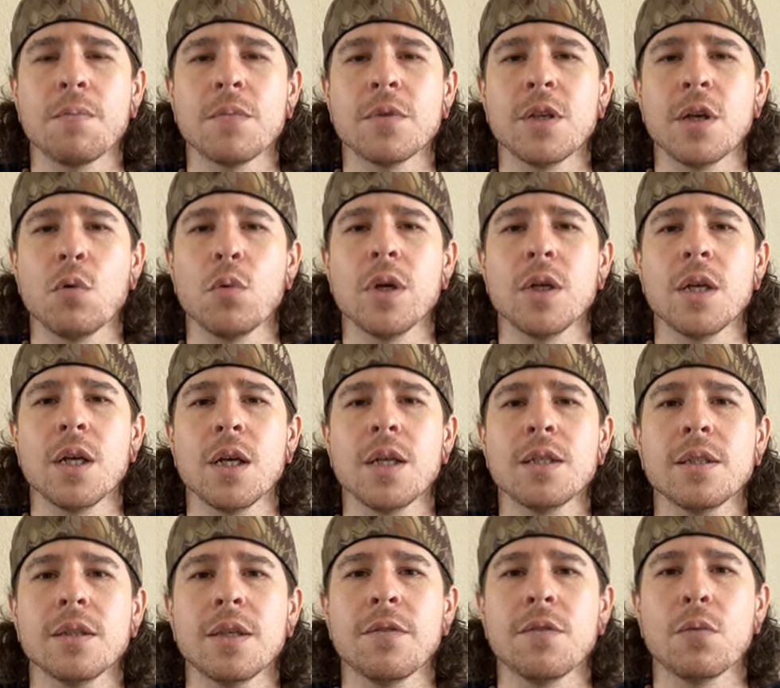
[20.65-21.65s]
Take what
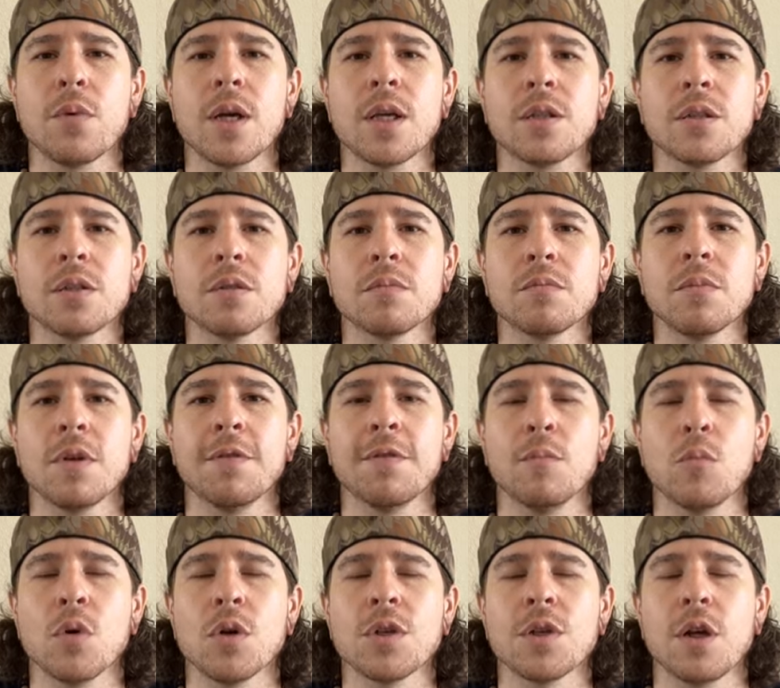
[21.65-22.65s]
does and leave the rest. And for
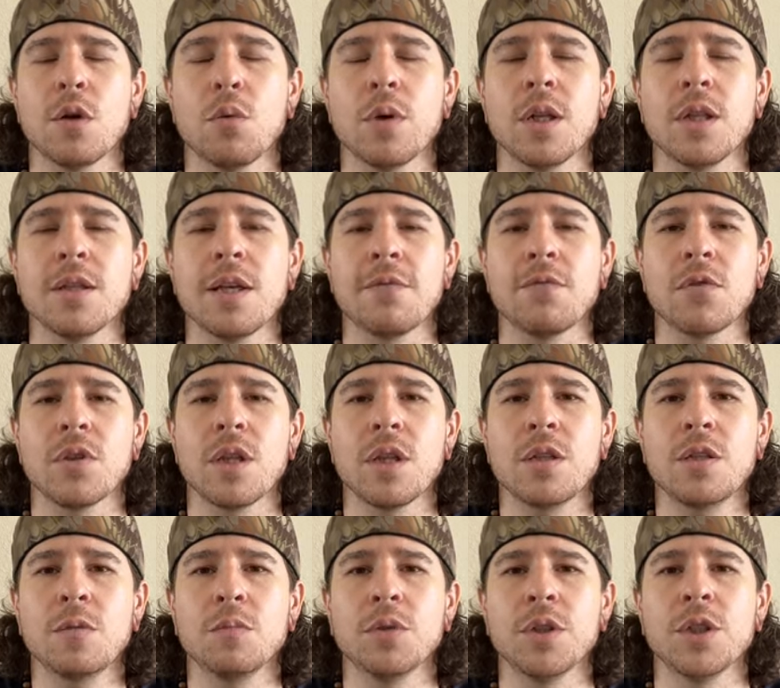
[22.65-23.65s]
more tarot readings after
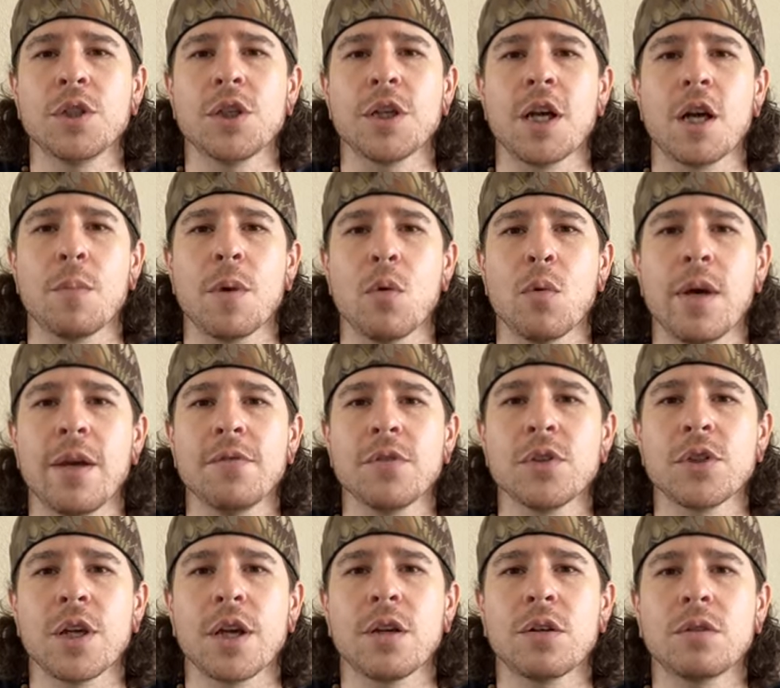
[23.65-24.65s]
this, please check out my wife's
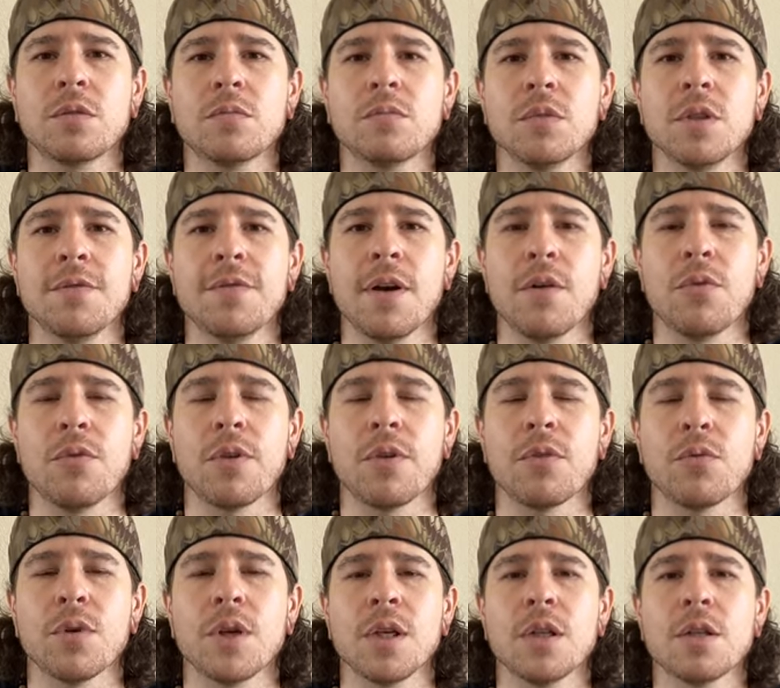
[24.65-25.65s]
channel,
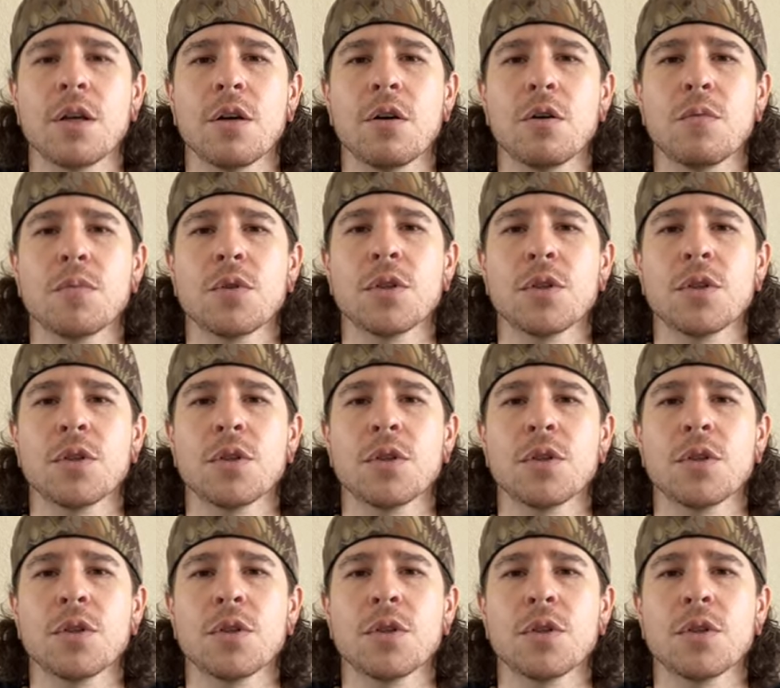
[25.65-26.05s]
Inval53 Tarot.